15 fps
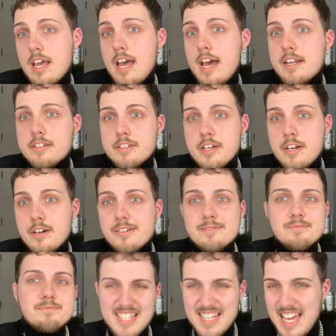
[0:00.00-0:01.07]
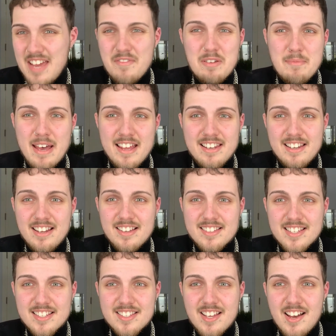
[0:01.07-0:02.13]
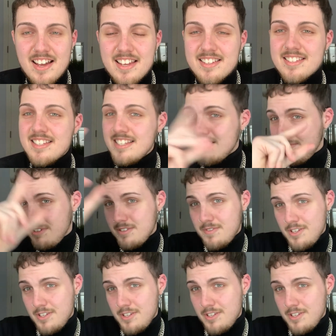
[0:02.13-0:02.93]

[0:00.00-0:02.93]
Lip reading: And girl, every man likes it tight. So this one's for